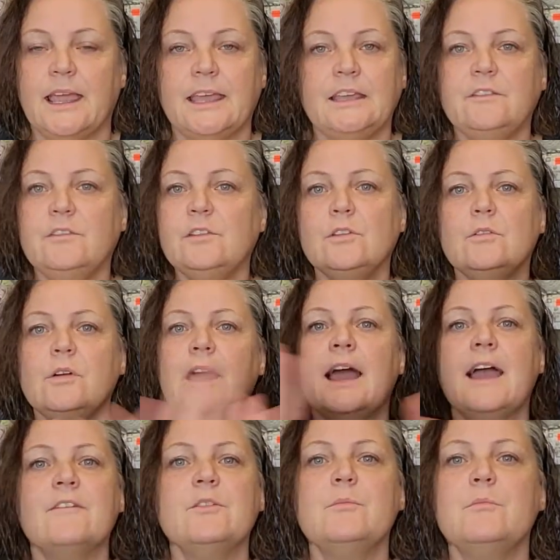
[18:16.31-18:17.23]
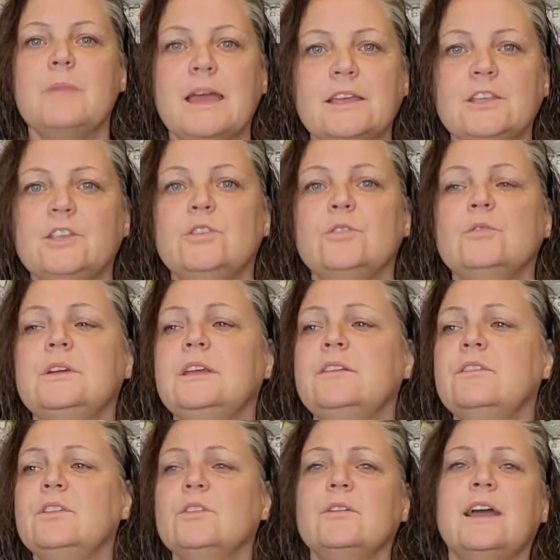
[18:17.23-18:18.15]
Even though I haven't met you,
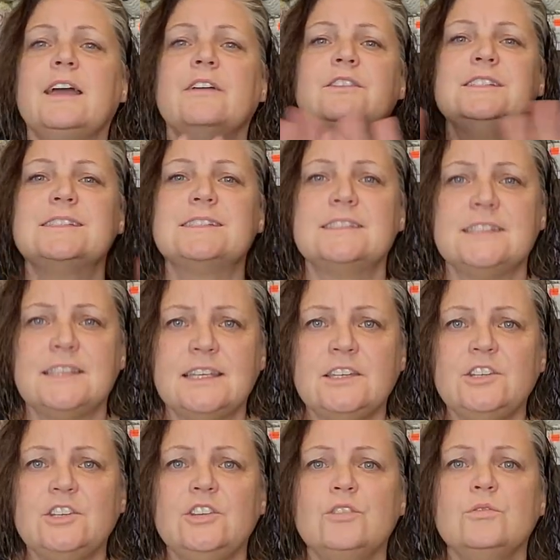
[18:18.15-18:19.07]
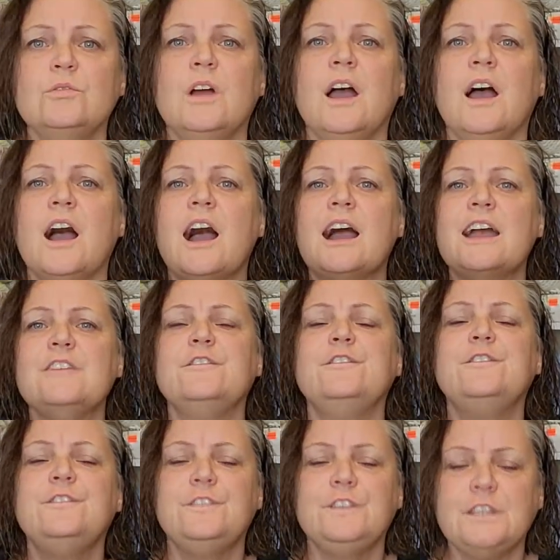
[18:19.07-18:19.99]
even though I haven't seen you, I
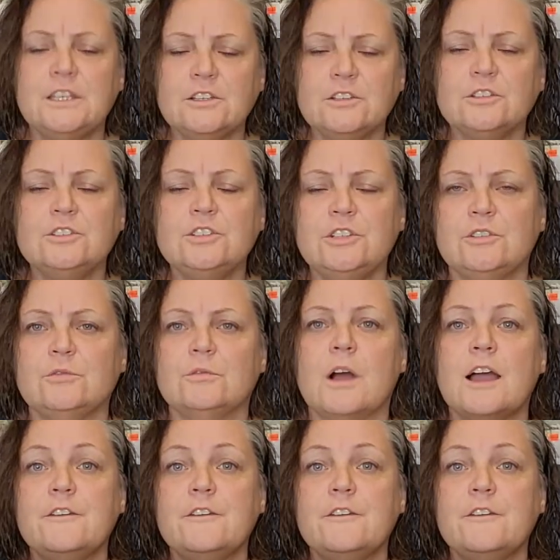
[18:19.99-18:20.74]
feel you.